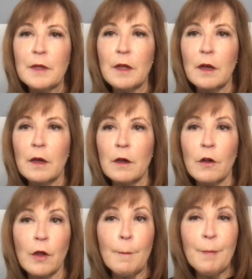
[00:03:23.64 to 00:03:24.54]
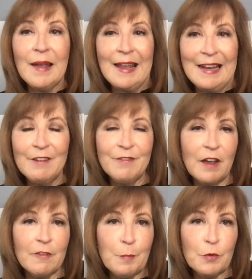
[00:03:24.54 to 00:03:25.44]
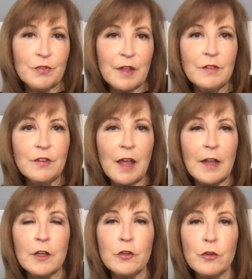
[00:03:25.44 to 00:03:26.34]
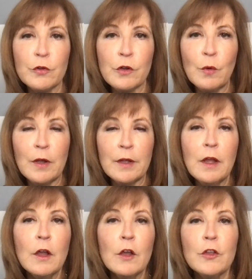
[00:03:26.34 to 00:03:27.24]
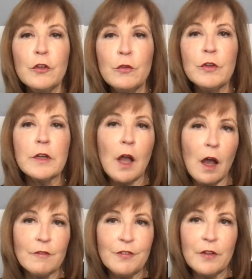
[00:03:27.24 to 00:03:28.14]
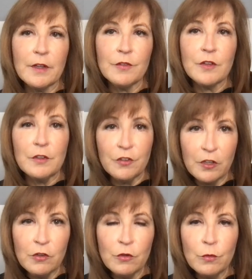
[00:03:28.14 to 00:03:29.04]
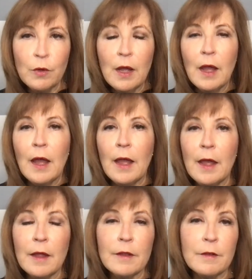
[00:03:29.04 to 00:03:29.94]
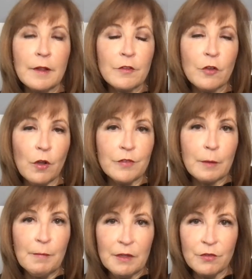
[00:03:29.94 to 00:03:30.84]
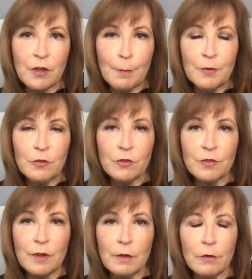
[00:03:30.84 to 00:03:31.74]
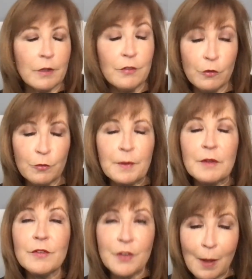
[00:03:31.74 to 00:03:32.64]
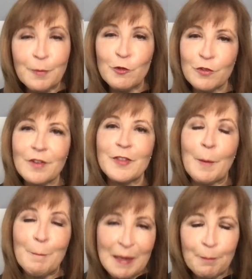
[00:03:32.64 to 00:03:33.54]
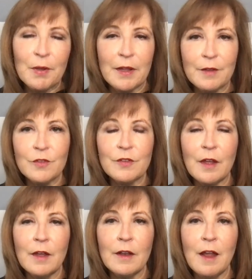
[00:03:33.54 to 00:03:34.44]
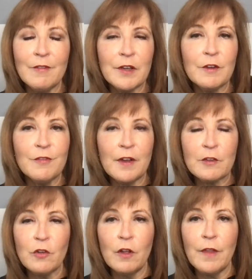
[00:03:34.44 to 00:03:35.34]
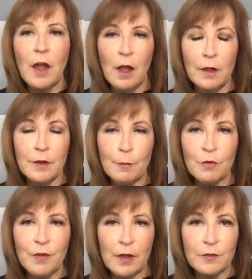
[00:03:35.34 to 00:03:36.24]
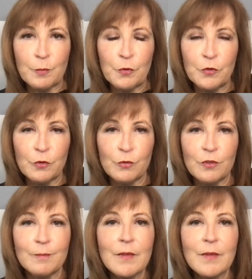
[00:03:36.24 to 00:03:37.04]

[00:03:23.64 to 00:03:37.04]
are up by 85%, and in Uruguay, union conflicts continue, and it's causing stoppages at the meat plants and having an effect on the number of hides produced.